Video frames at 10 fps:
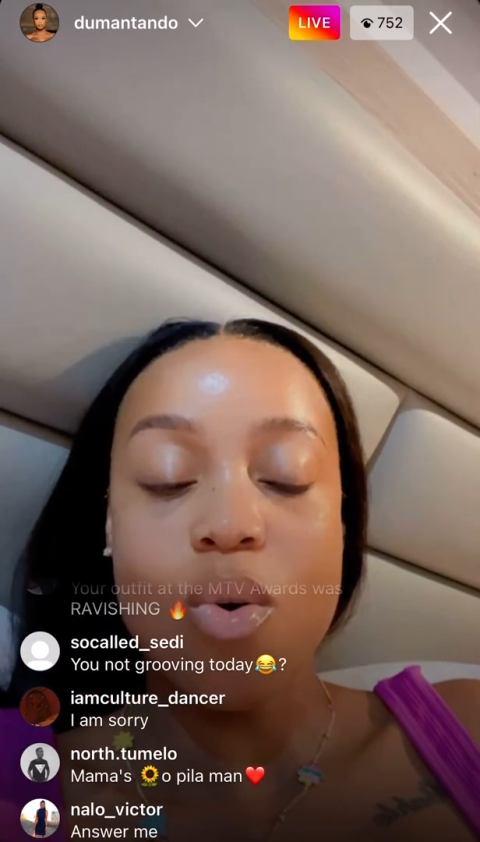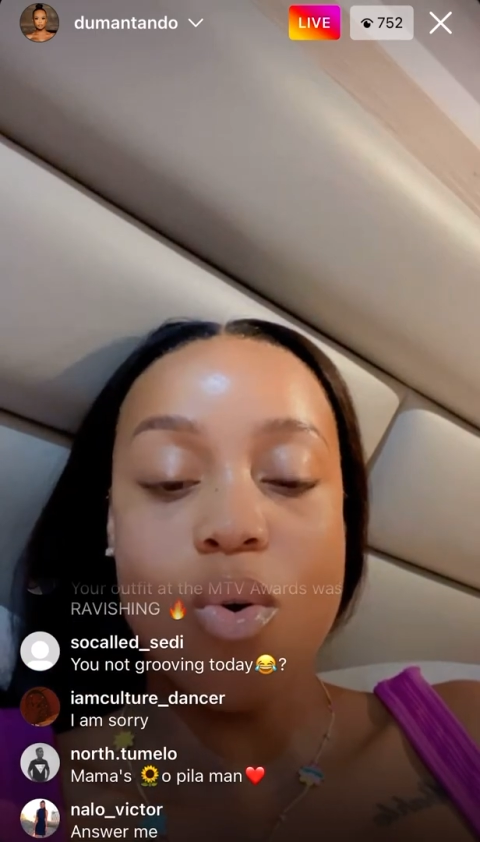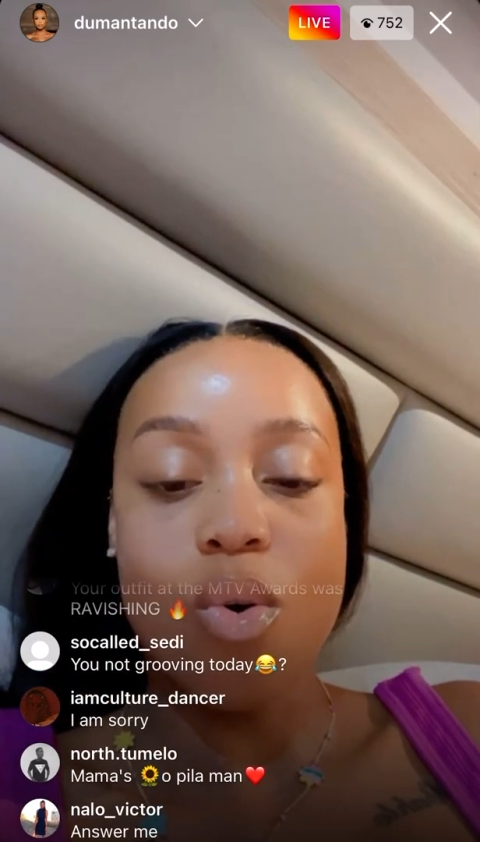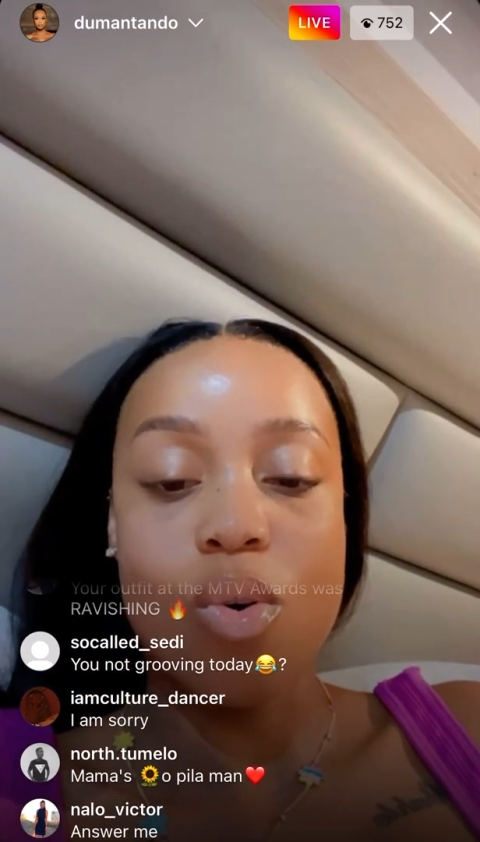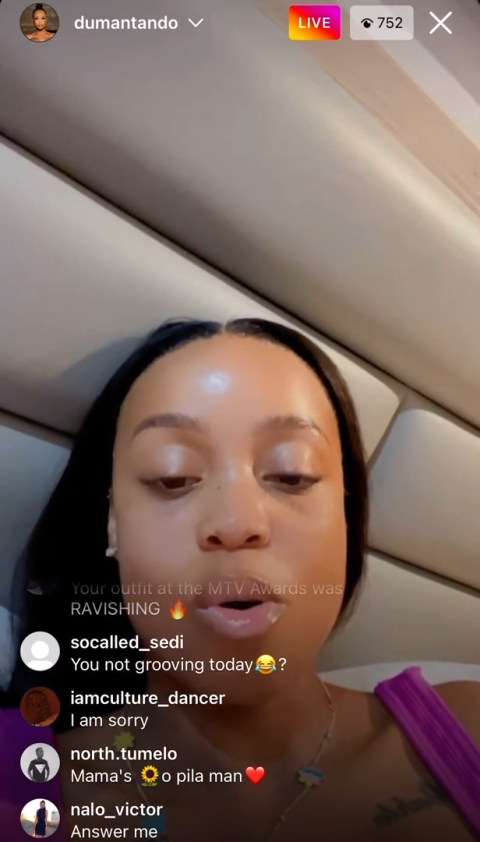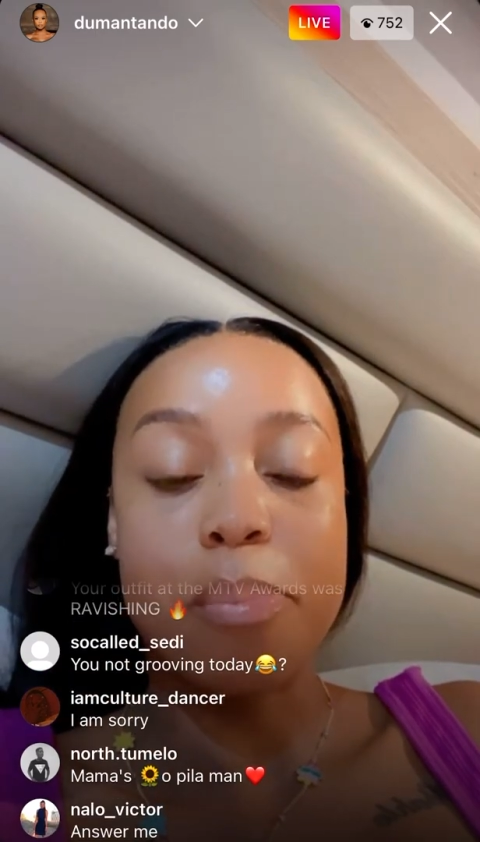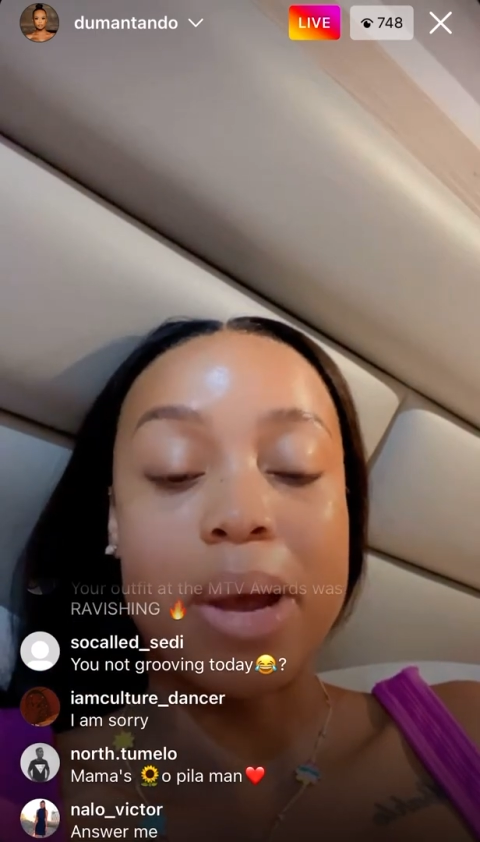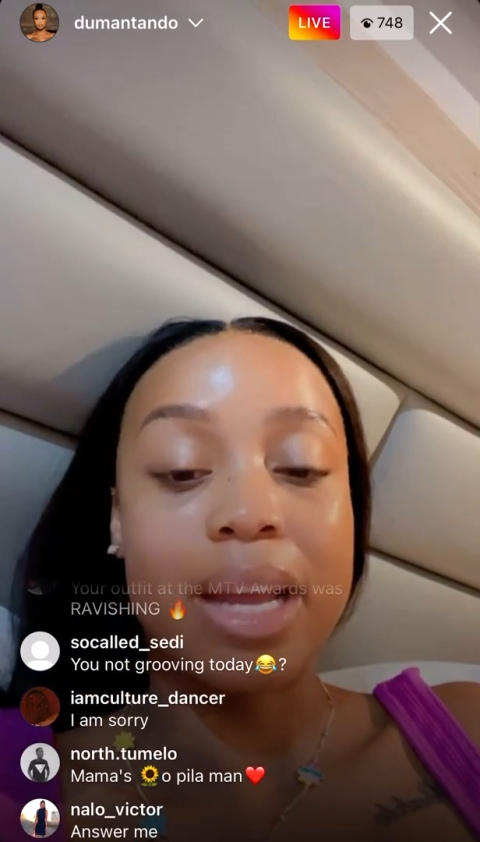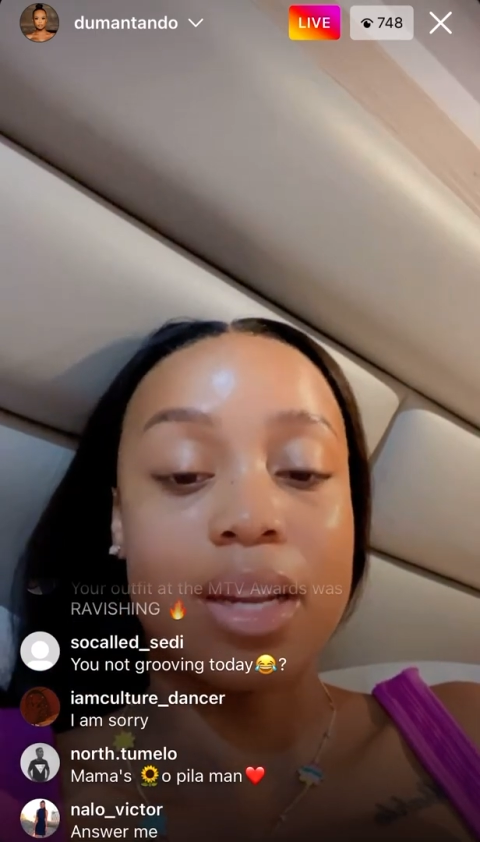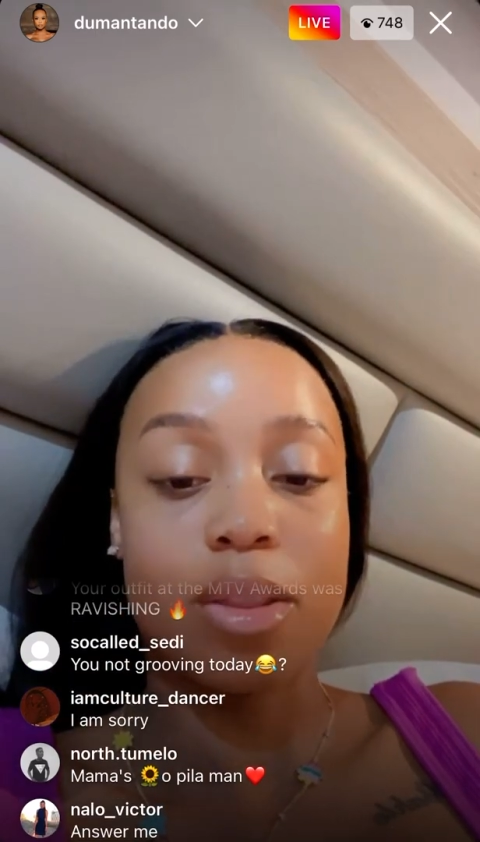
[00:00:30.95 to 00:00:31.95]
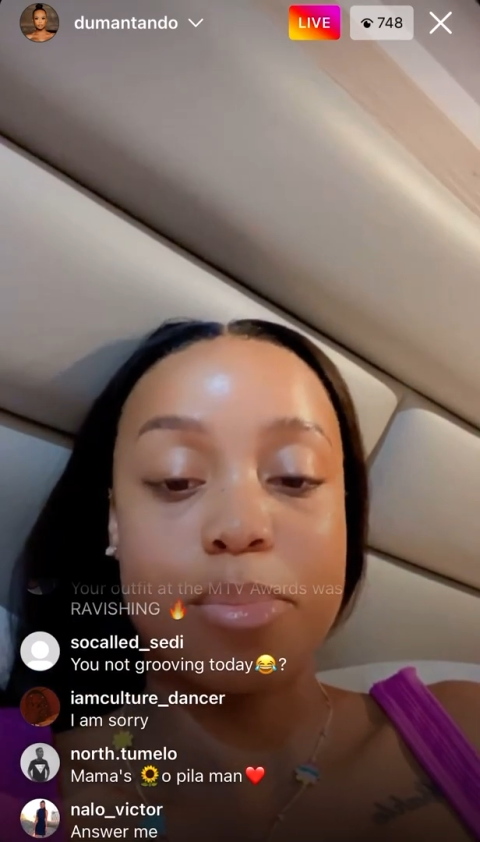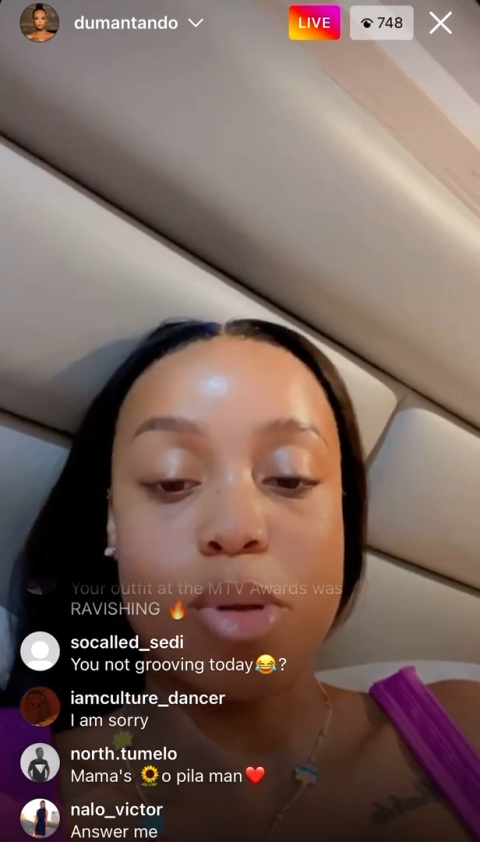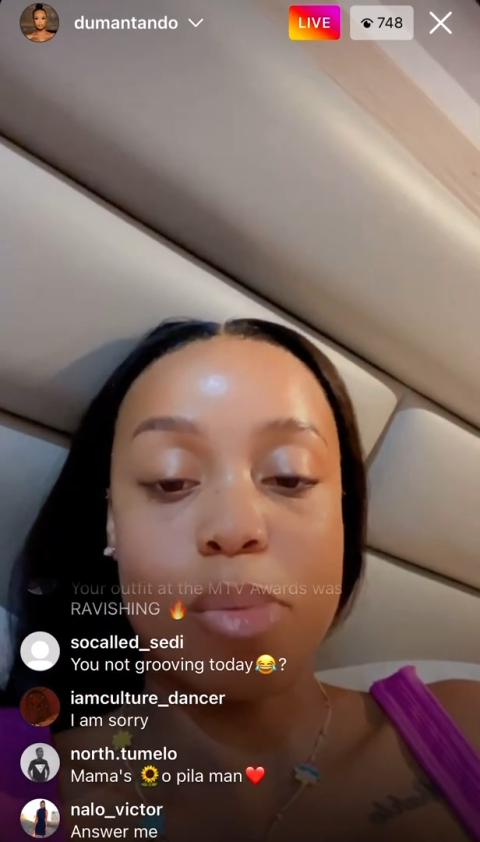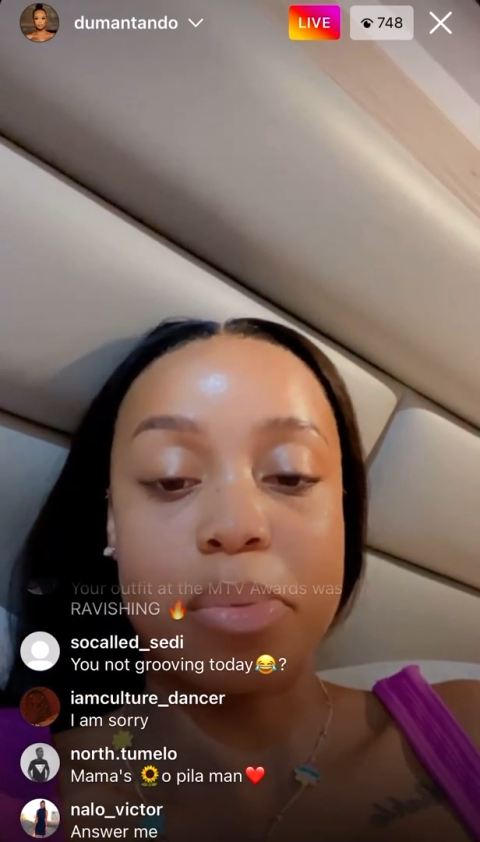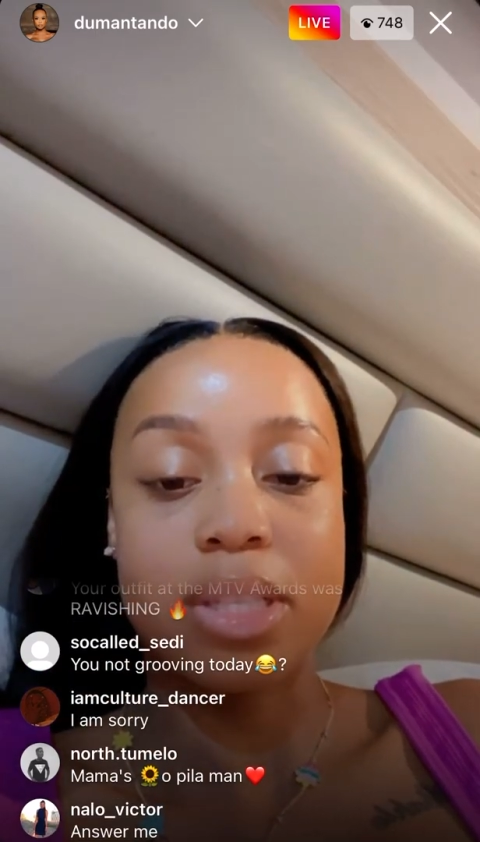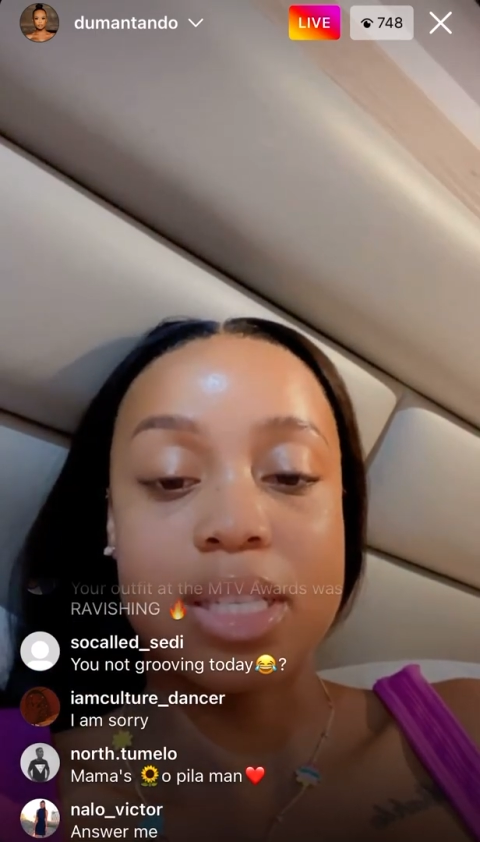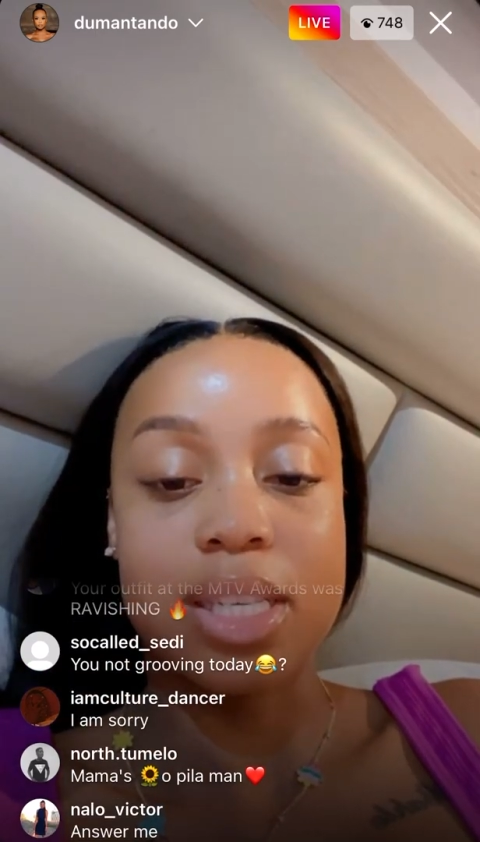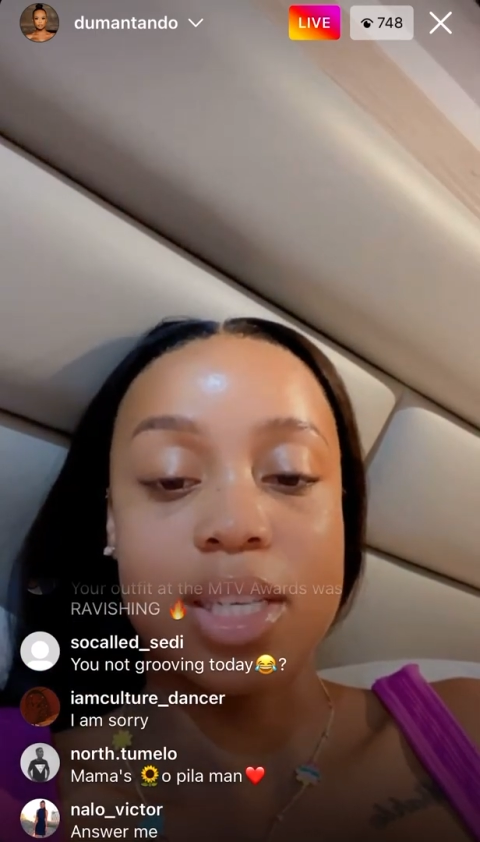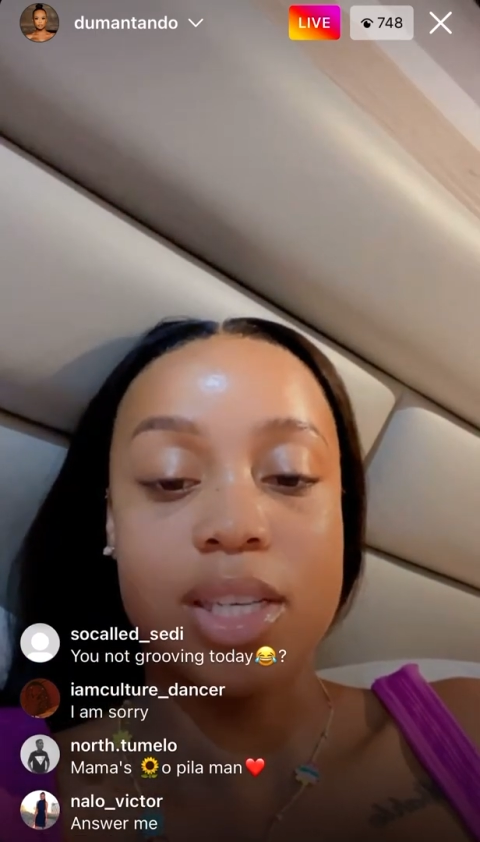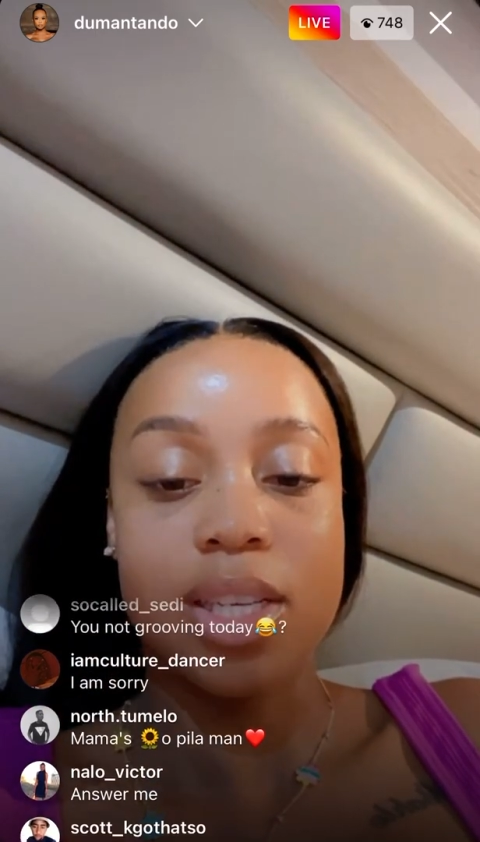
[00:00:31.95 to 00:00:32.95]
or buy another property.